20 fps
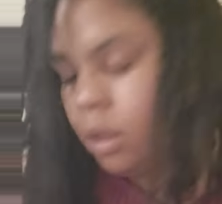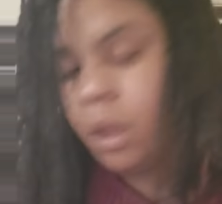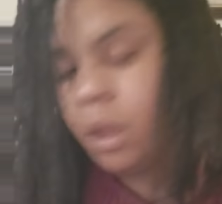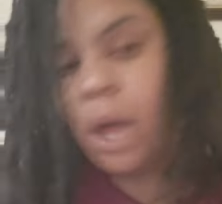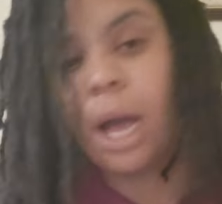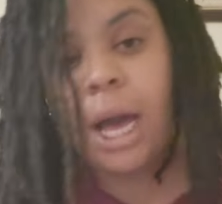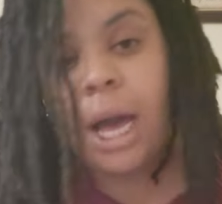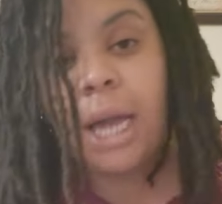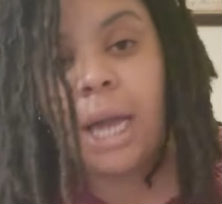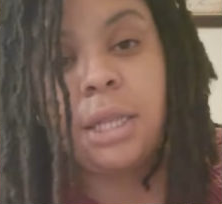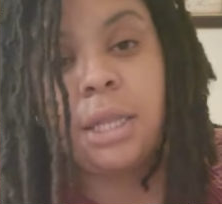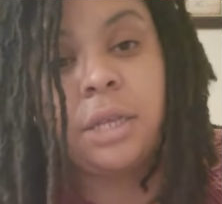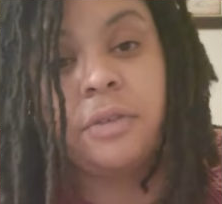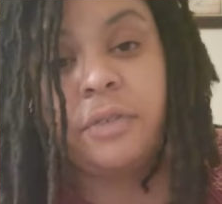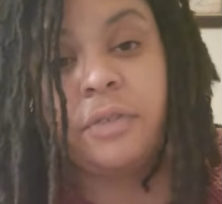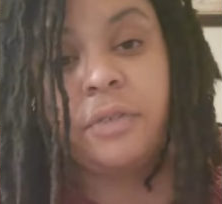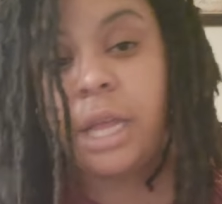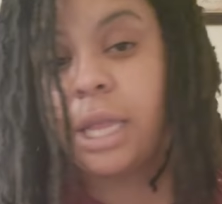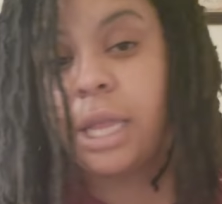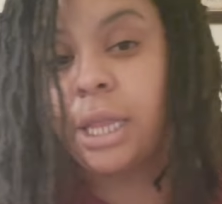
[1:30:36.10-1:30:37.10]
I gotta
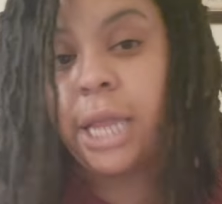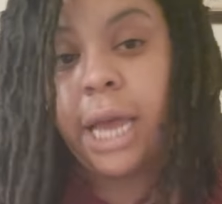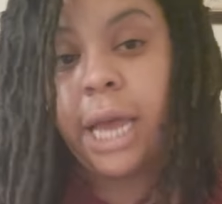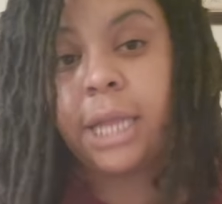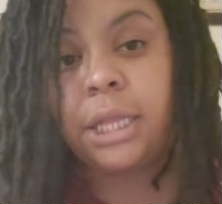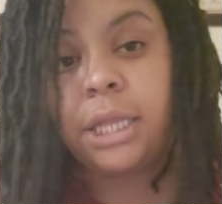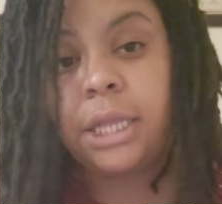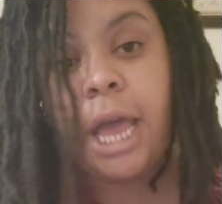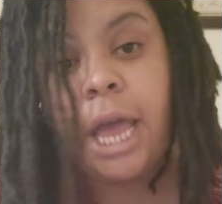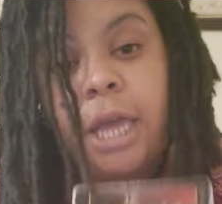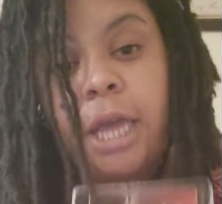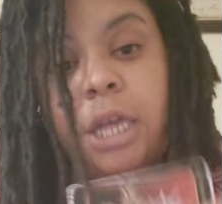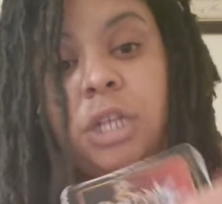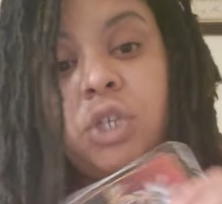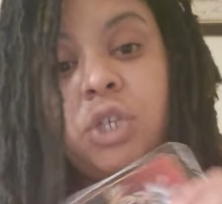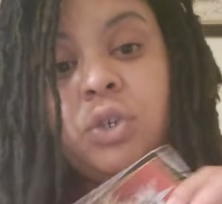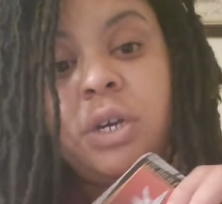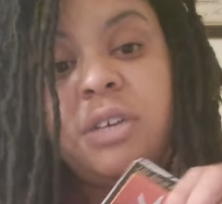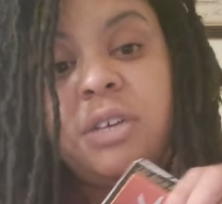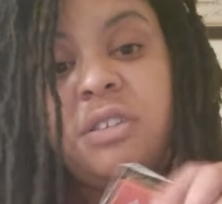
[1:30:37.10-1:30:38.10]
leave it up like that. He
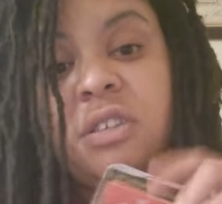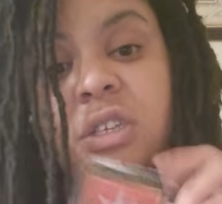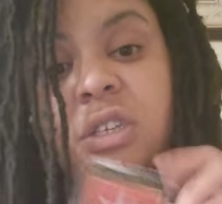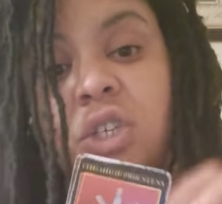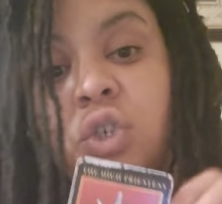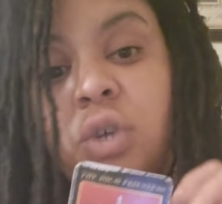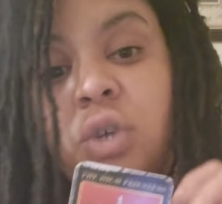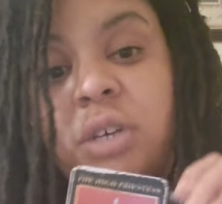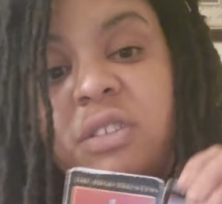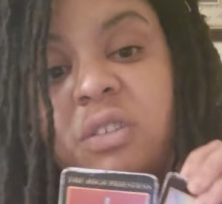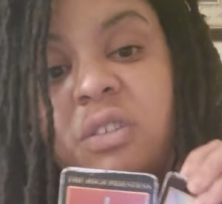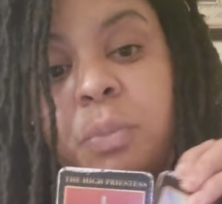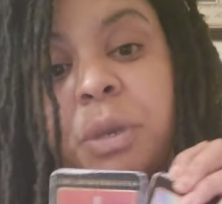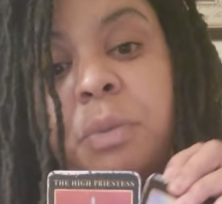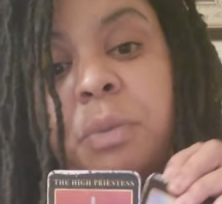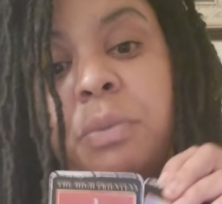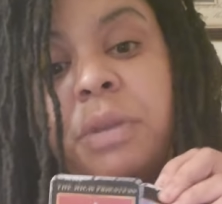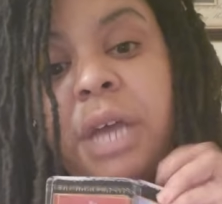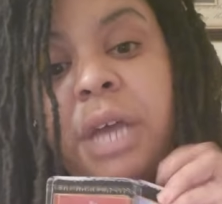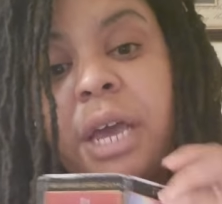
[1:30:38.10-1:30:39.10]
trusts the
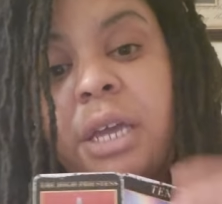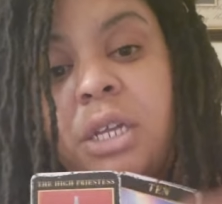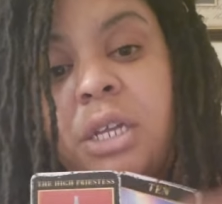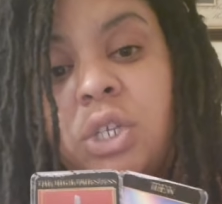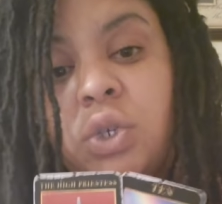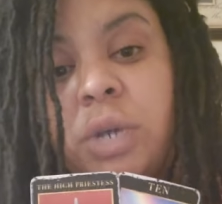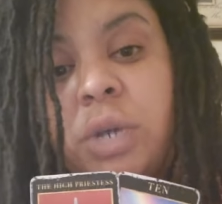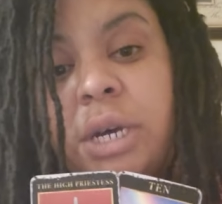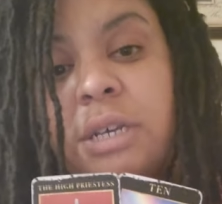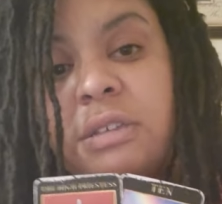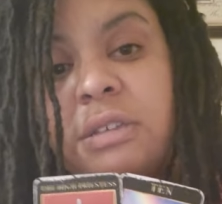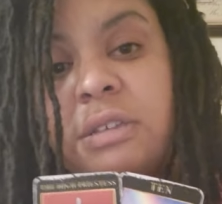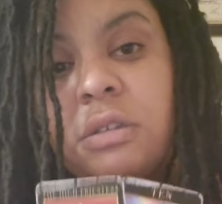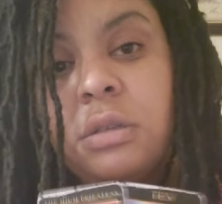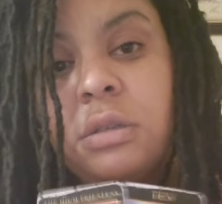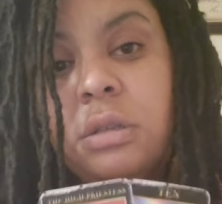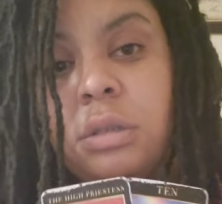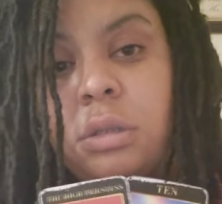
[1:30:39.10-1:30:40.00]
people that he trusts.